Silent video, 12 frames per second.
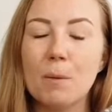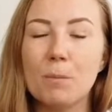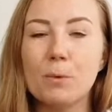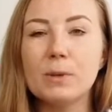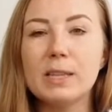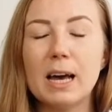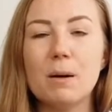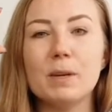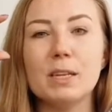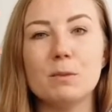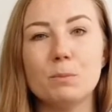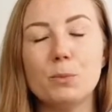put them
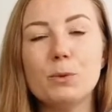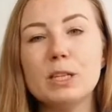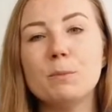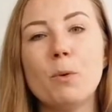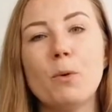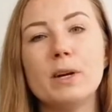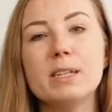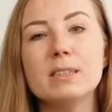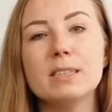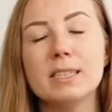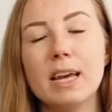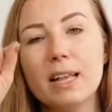in bullet
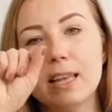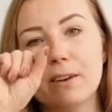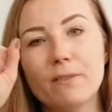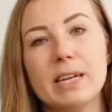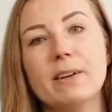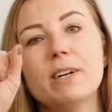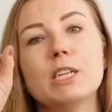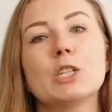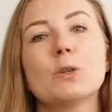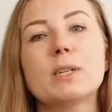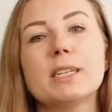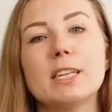points, like very, very
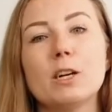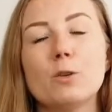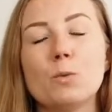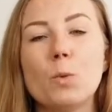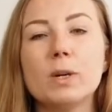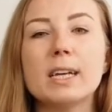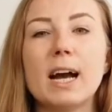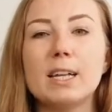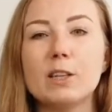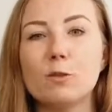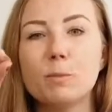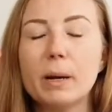shortly of what
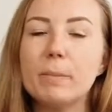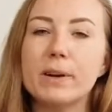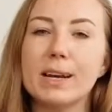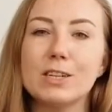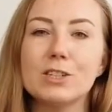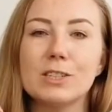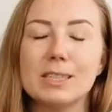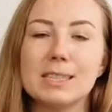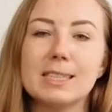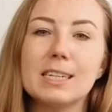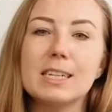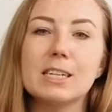kind of preparation
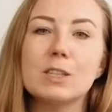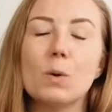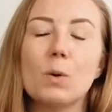is needed